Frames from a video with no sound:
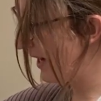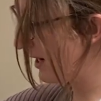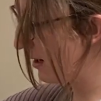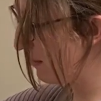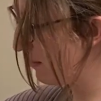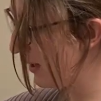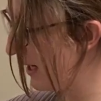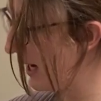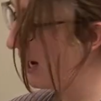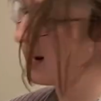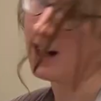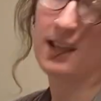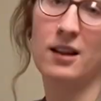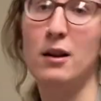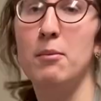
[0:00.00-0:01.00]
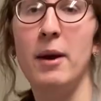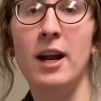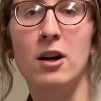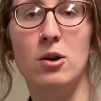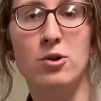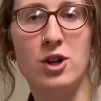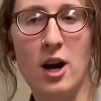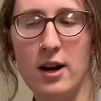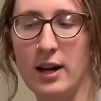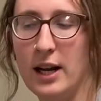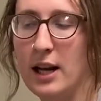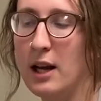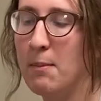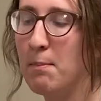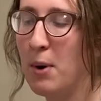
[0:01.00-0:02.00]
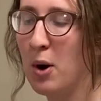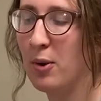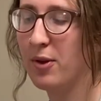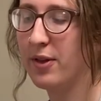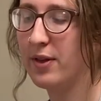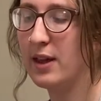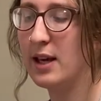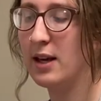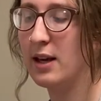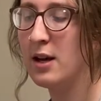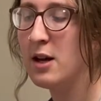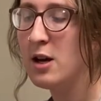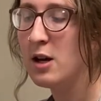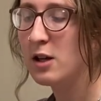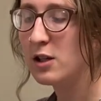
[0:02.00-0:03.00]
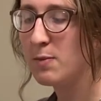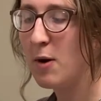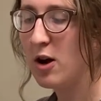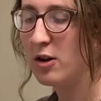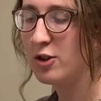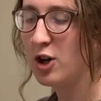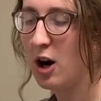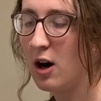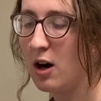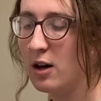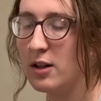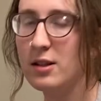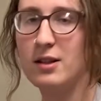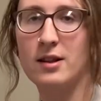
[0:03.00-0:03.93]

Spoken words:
can be canning the mango chutney in both the small jars,